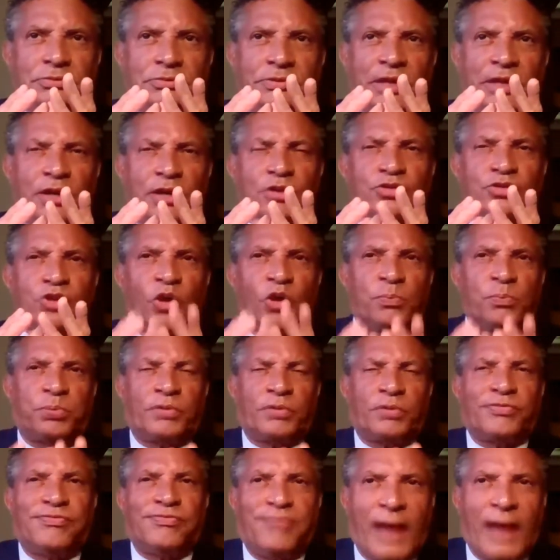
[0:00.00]
that are so
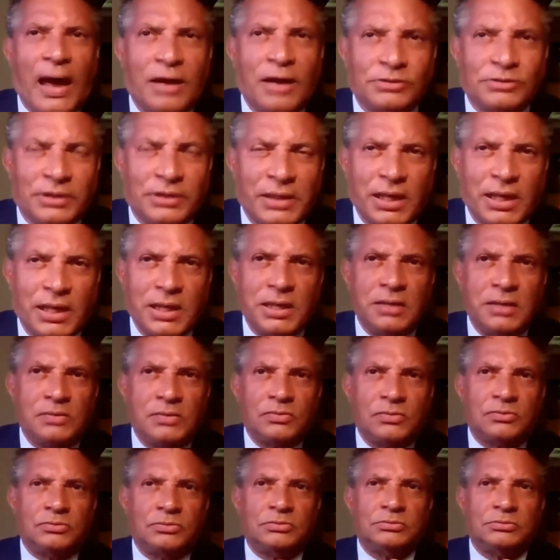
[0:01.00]
profoundly
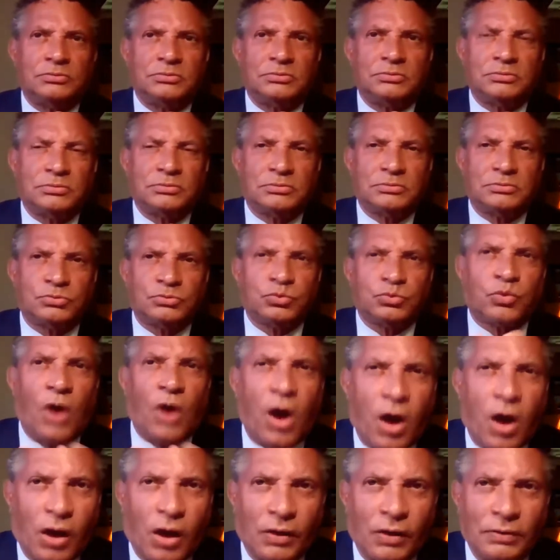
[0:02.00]

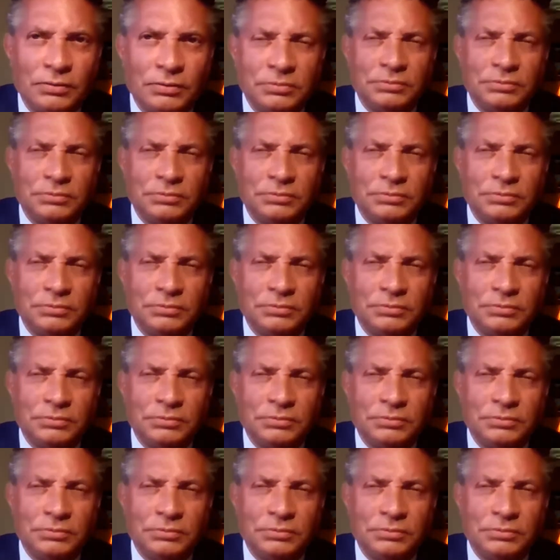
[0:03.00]
wrong,